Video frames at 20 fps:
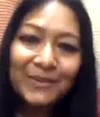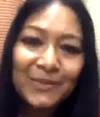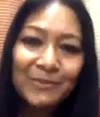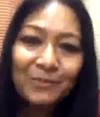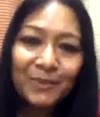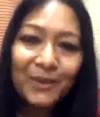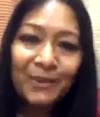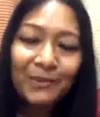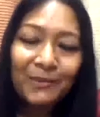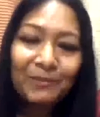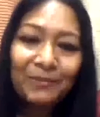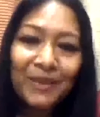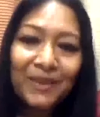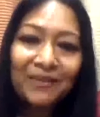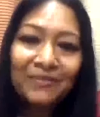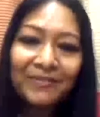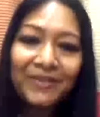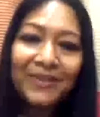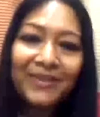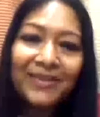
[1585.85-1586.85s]
to do this with
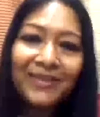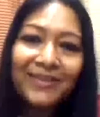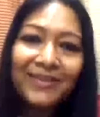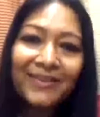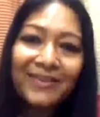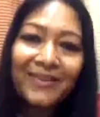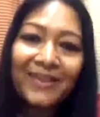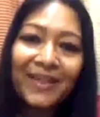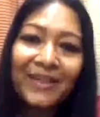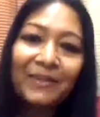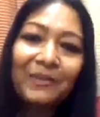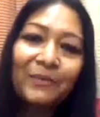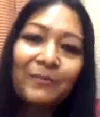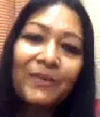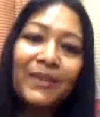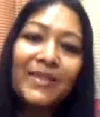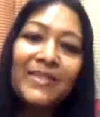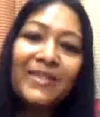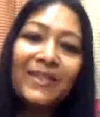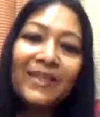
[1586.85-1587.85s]
you, Melvyn.
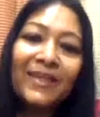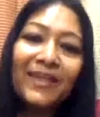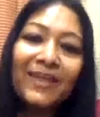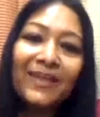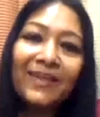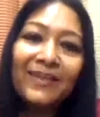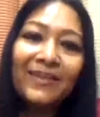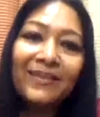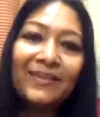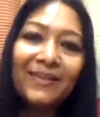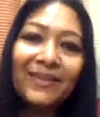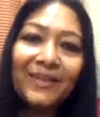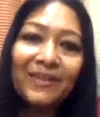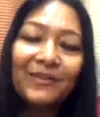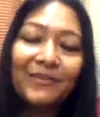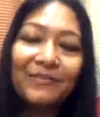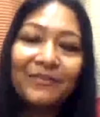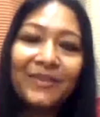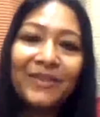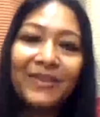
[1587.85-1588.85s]
Thank you once again,
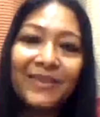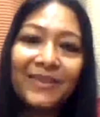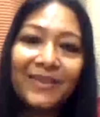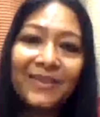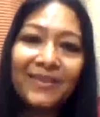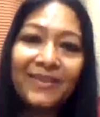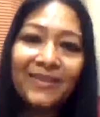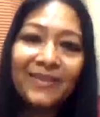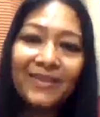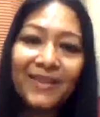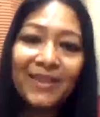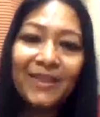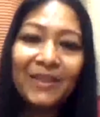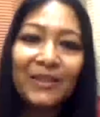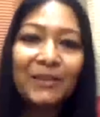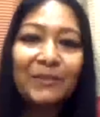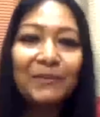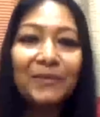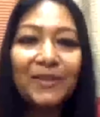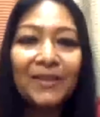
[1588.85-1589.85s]
Ashwini.
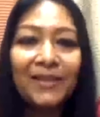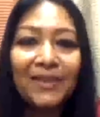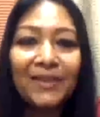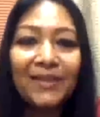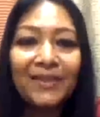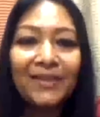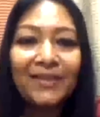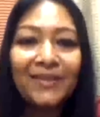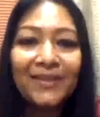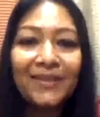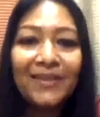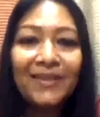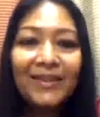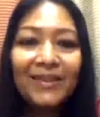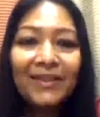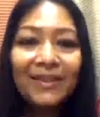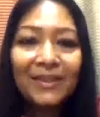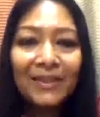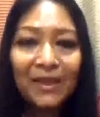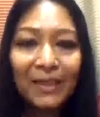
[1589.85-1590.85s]
Thank you. Thank you. thank you.
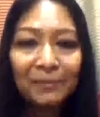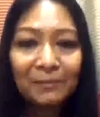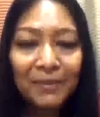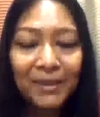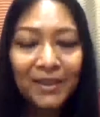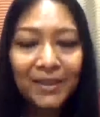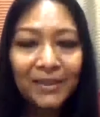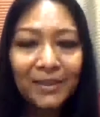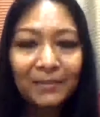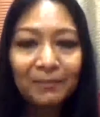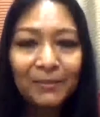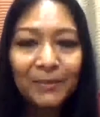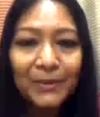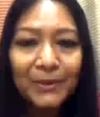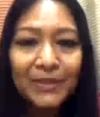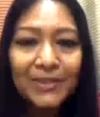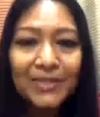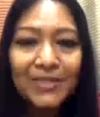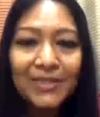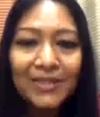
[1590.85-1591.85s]
Khan
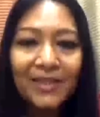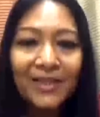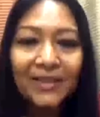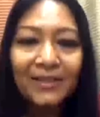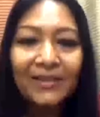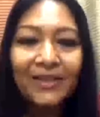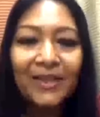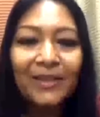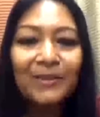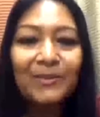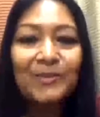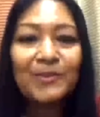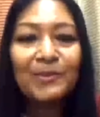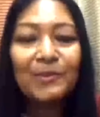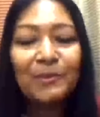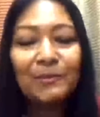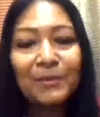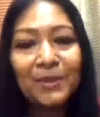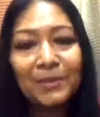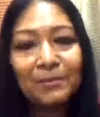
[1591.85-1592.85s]
Books. And
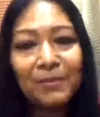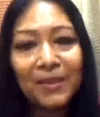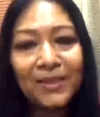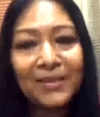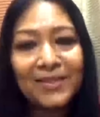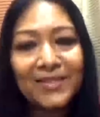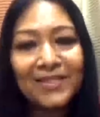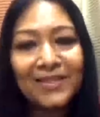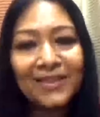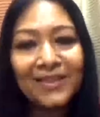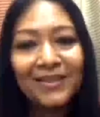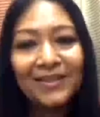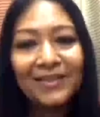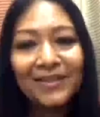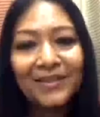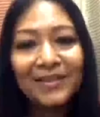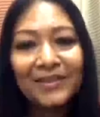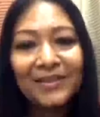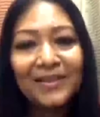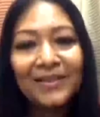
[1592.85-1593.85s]
thank you so much,
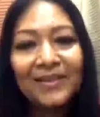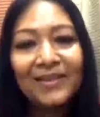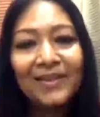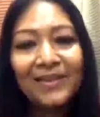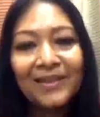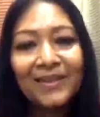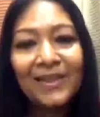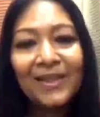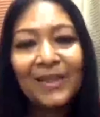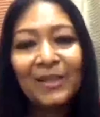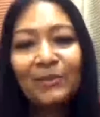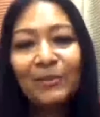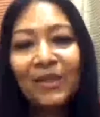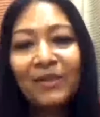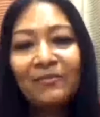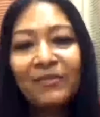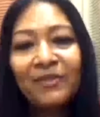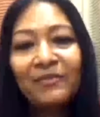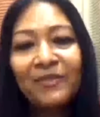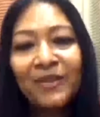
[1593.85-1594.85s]
Mansi.
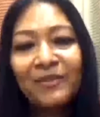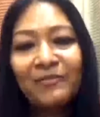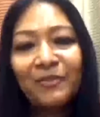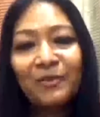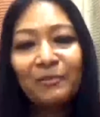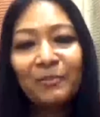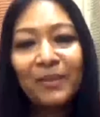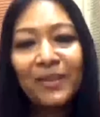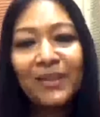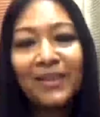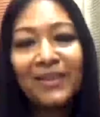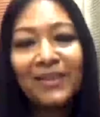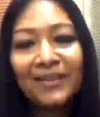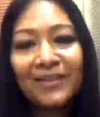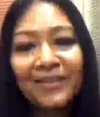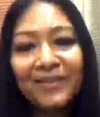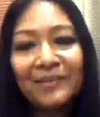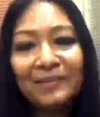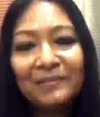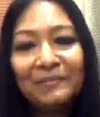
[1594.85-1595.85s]
Thank you, everyone, yeah. for
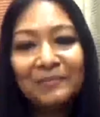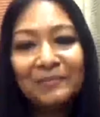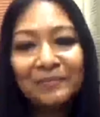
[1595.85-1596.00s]
being